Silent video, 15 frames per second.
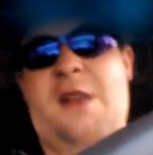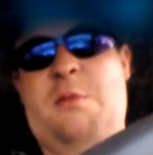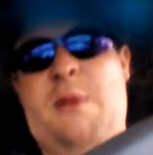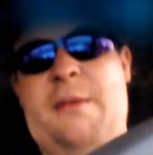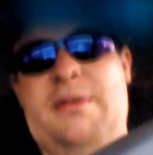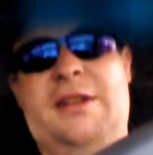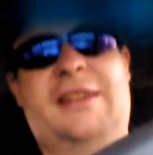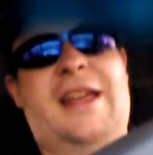to
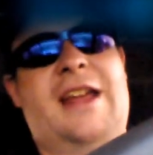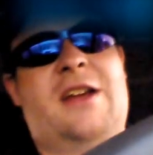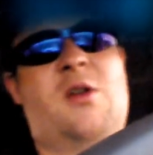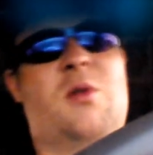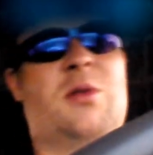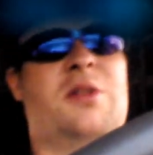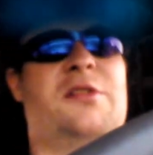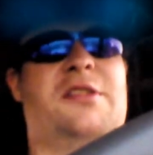remember to take
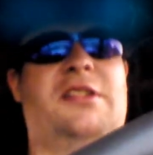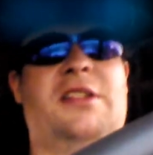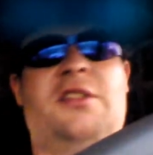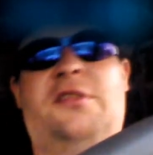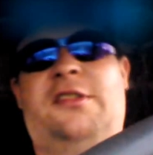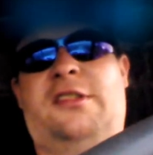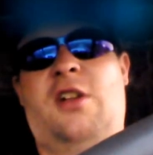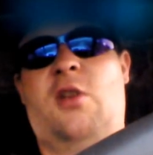corners a
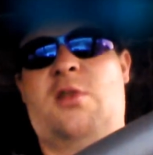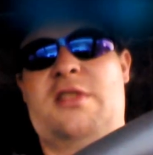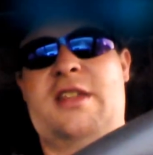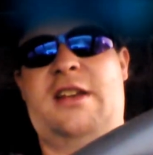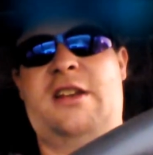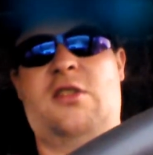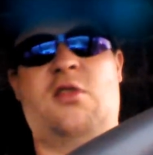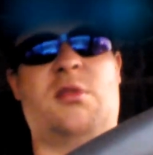little slower
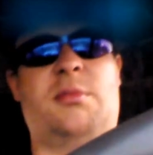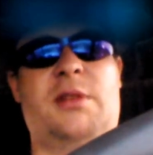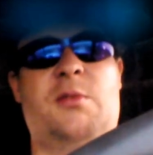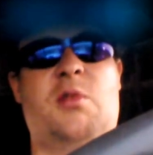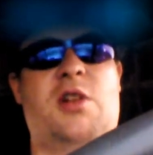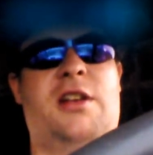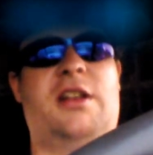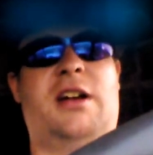than you normally
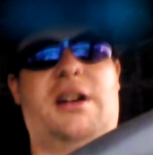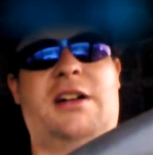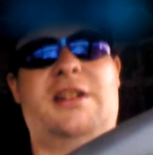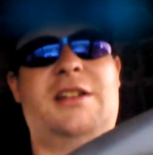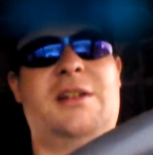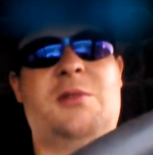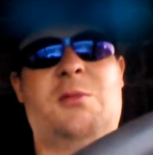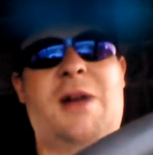would in
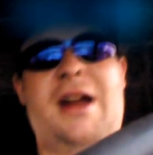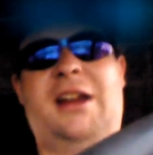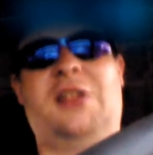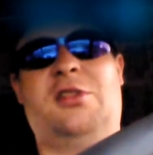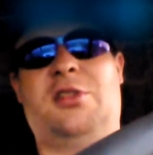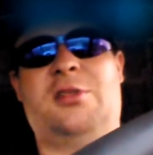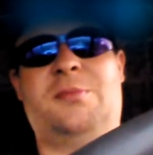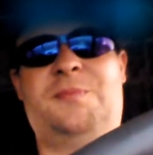a
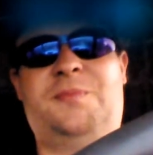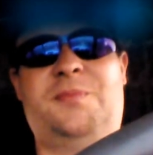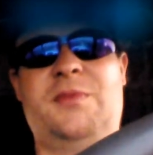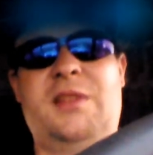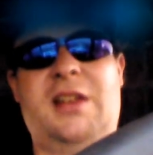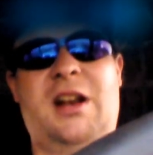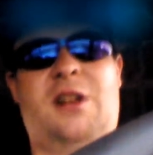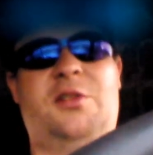regular,
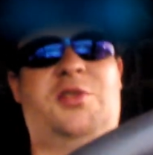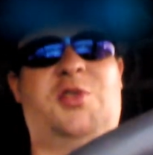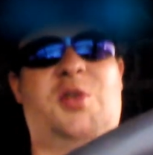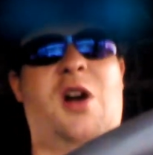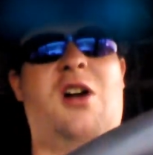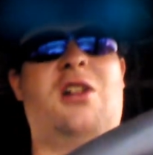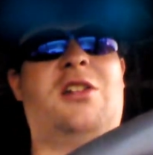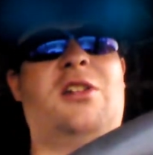
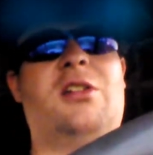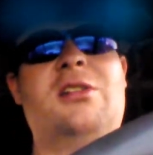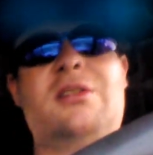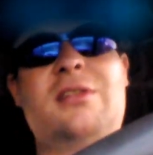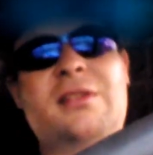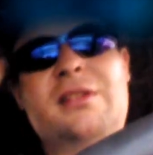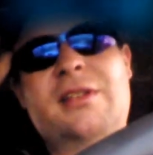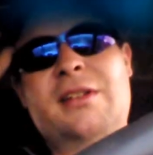truck.
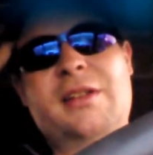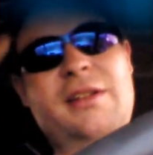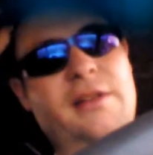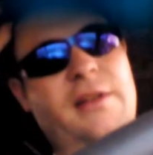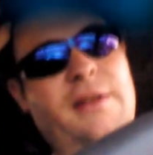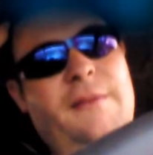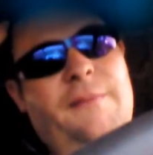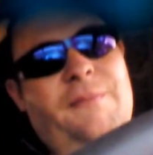
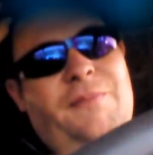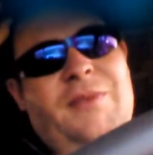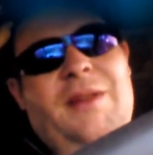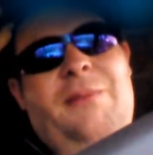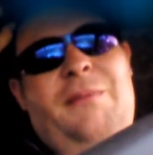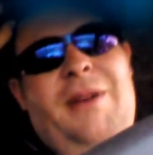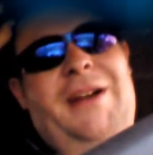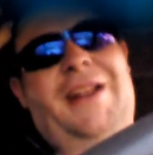
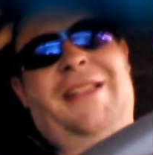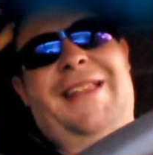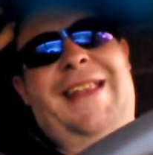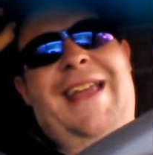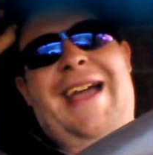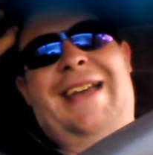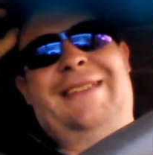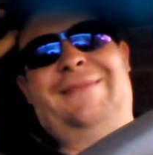But other than
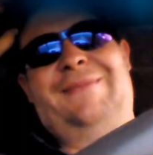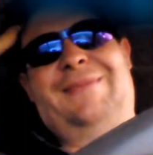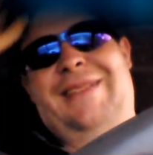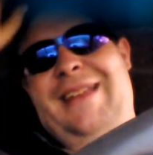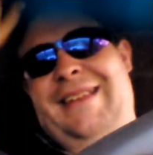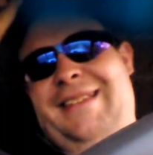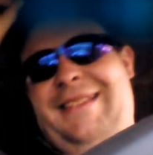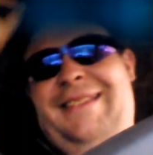that,
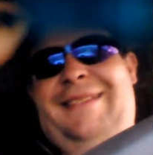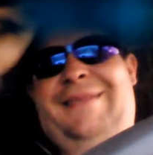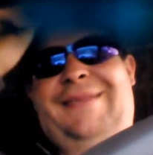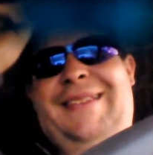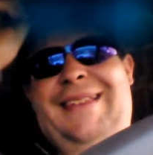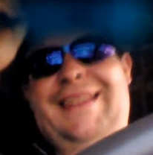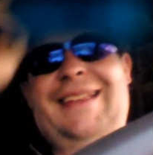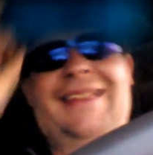
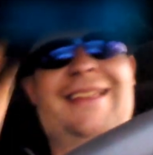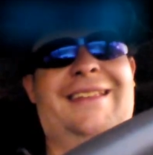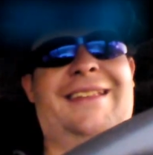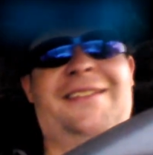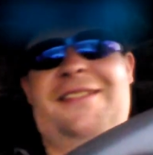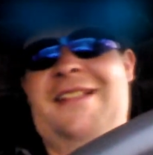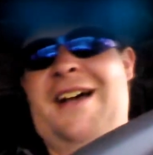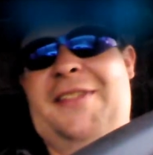
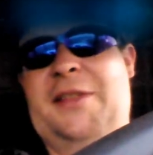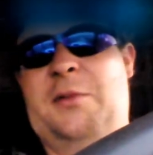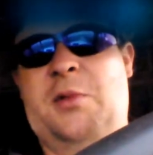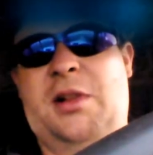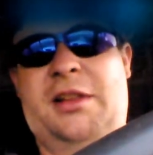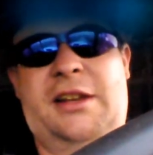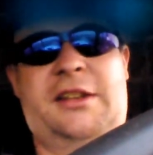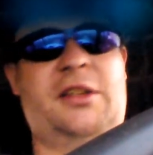there's nothing
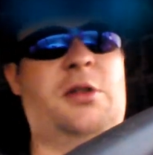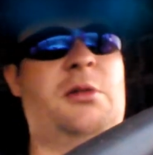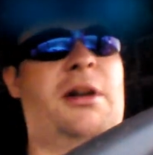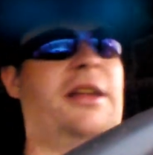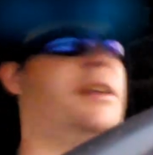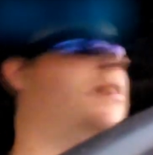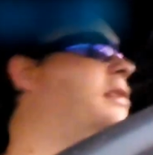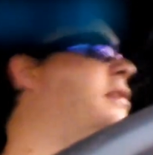really to it.